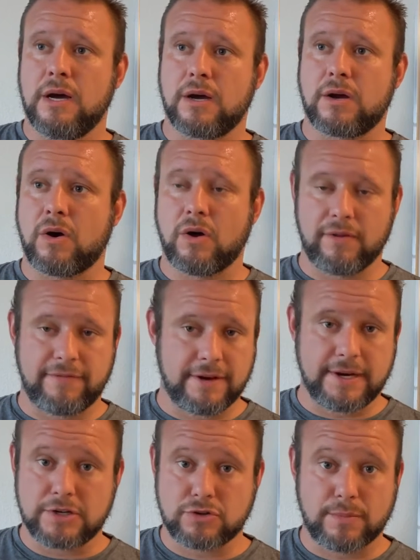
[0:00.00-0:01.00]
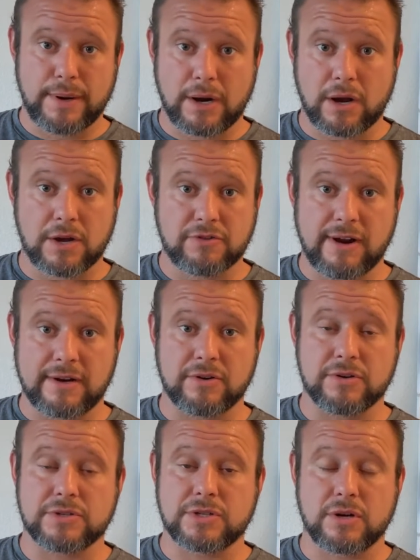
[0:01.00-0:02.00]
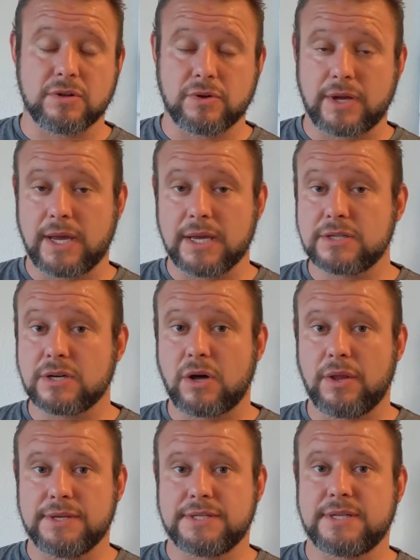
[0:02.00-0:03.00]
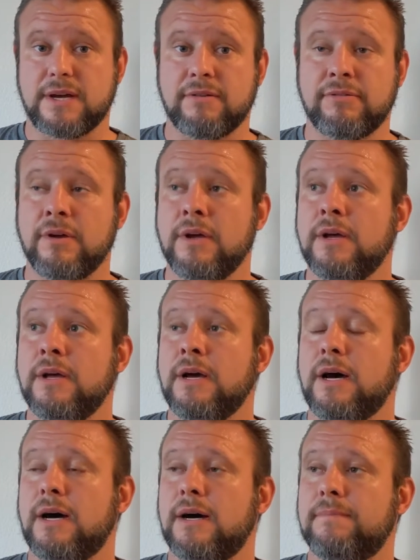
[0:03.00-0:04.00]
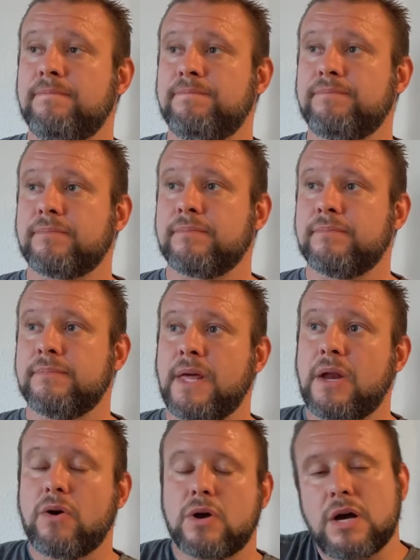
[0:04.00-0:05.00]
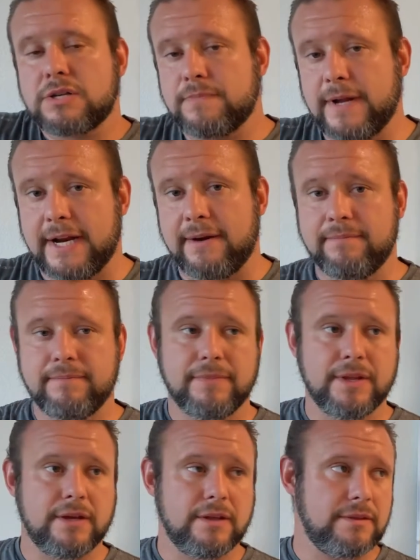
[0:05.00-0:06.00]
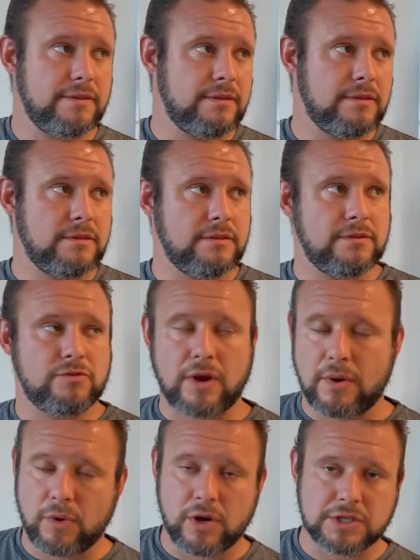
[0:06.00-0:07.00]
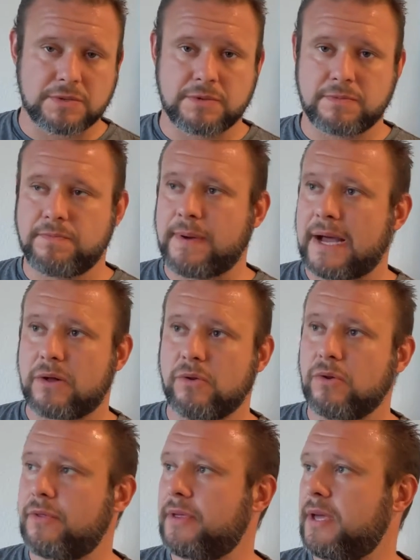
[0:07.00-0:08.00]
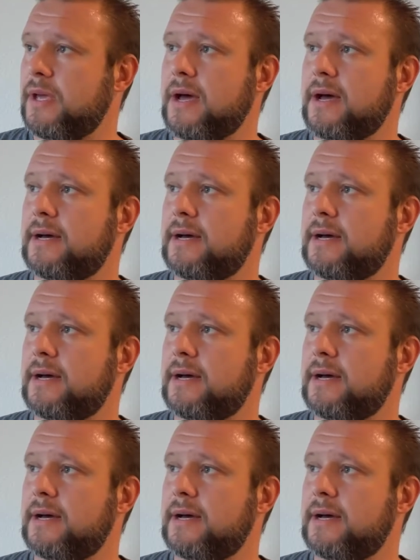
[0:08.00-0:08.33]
call a foundation repair contractor or start looking into all this stuff. That all costs money. The drywall, spackle, the